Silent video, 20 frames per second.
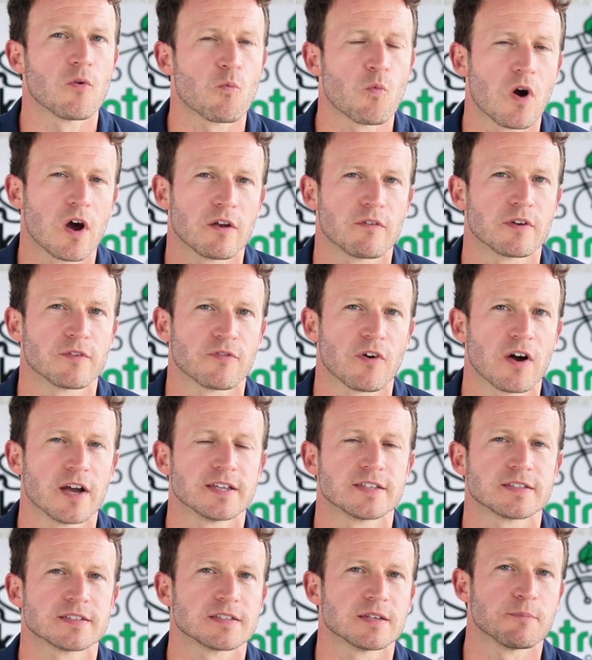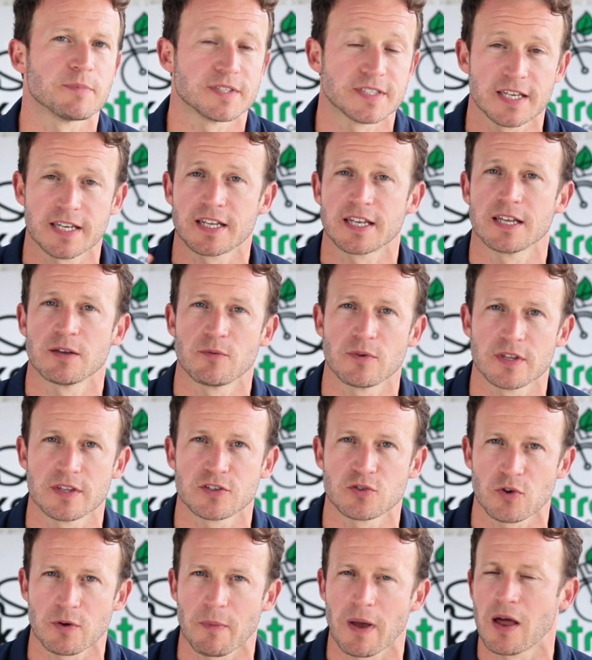word of advice, particularly with
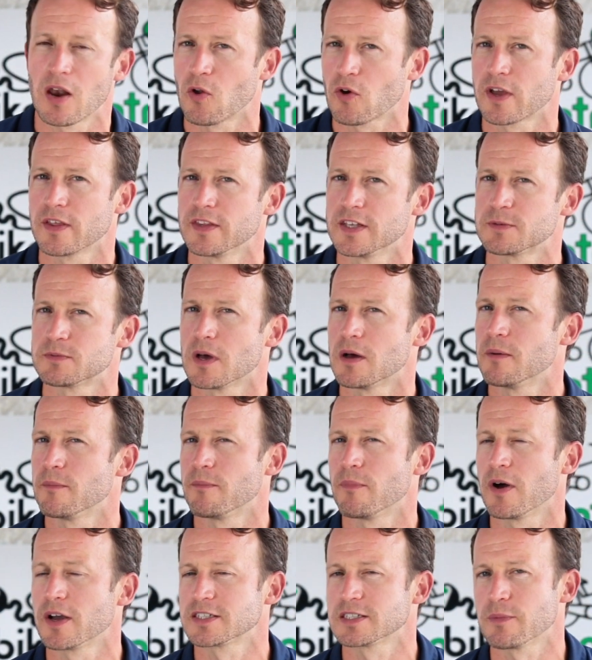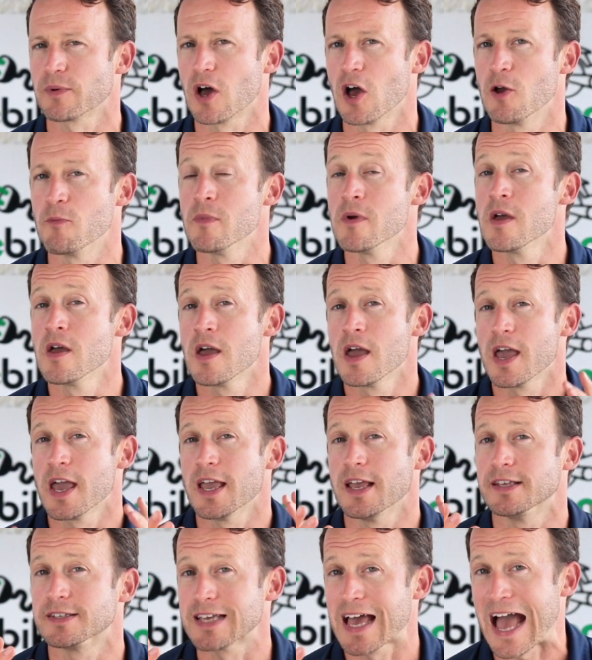talking about locking these bikes up at home,
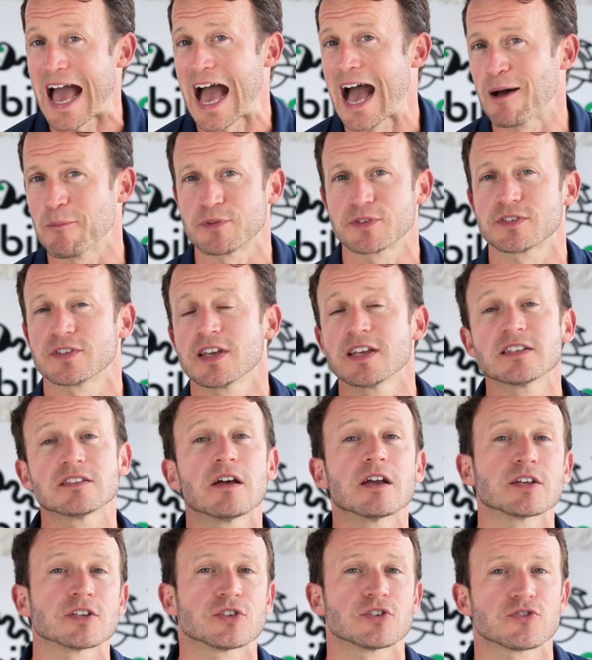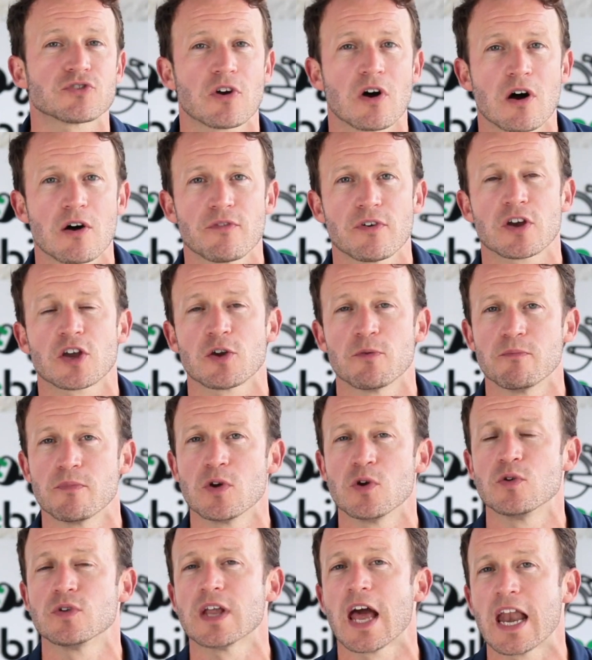is apps. Things like Strava,
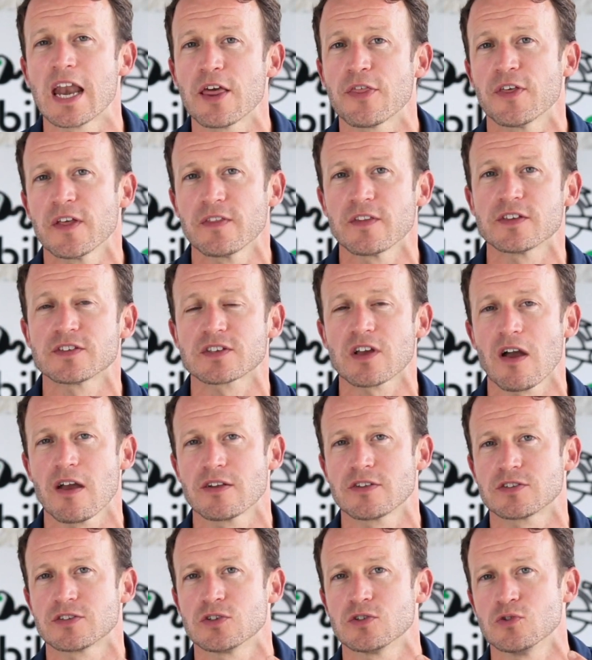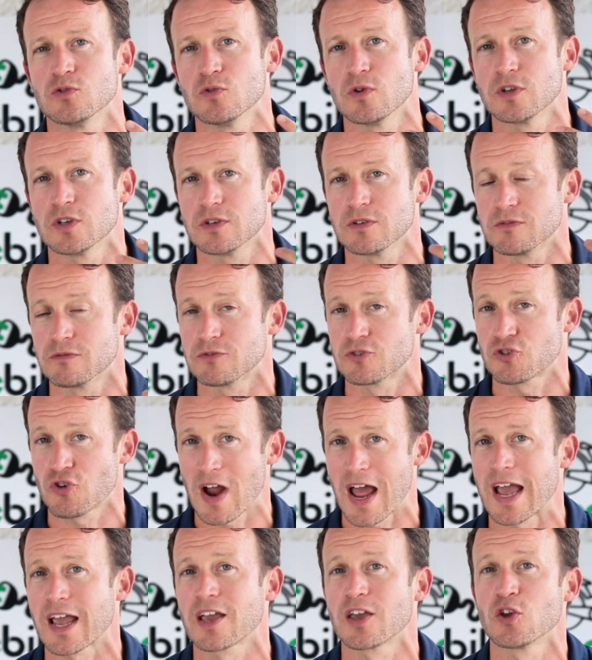Komoot, anything that's going to
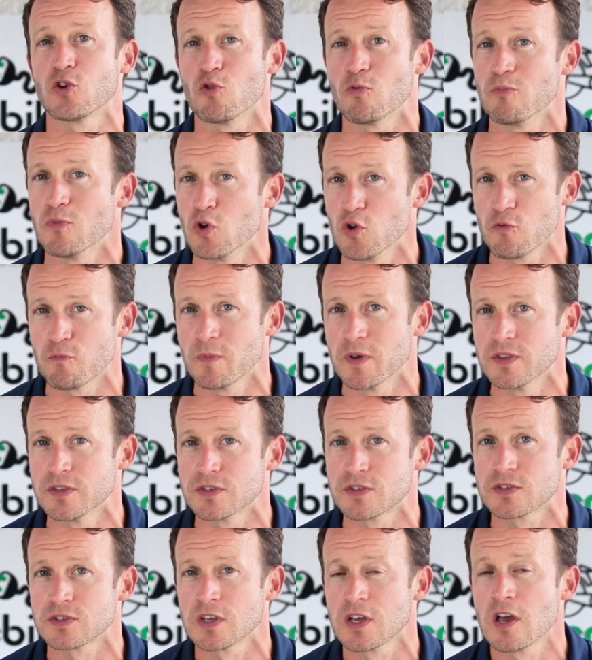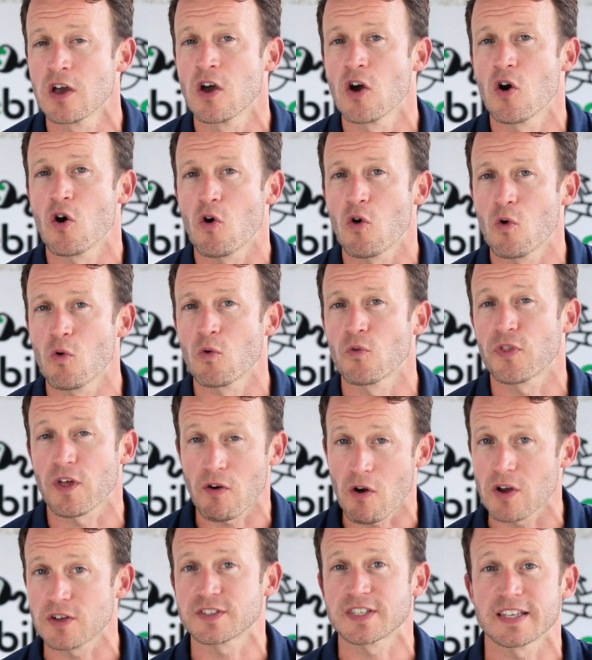track your movements.
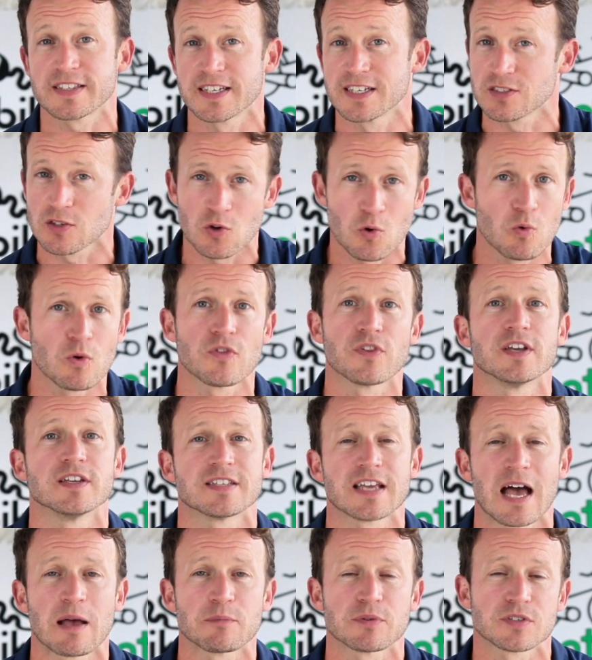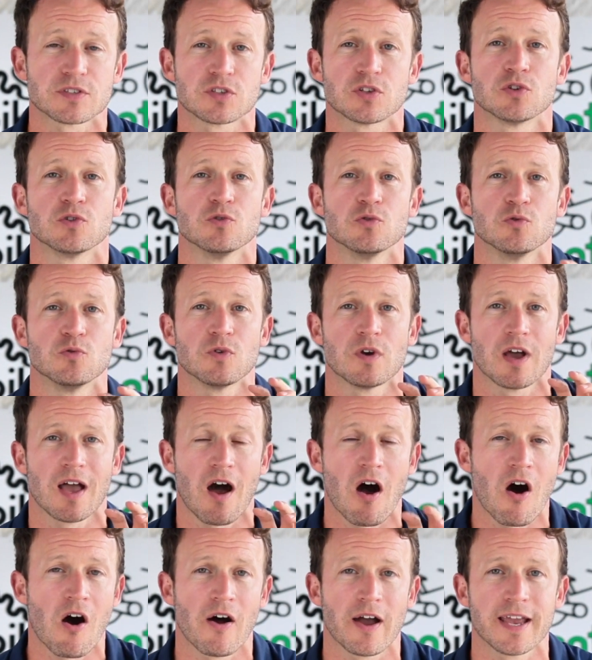There are settings on all of these apps to
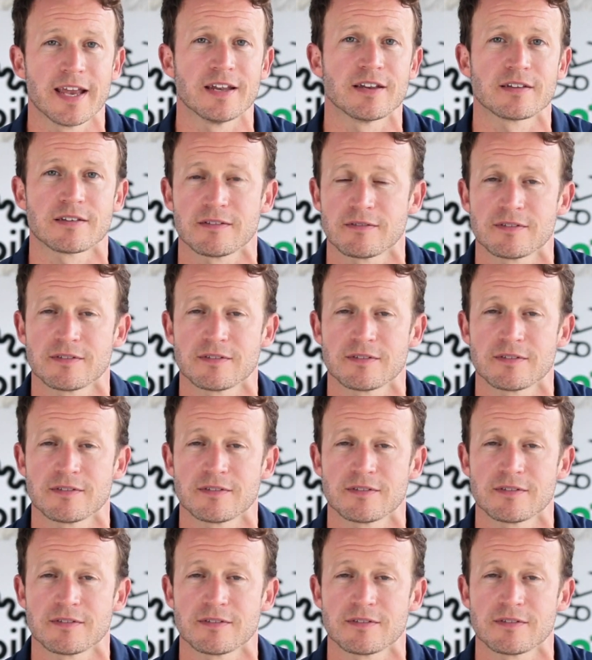hide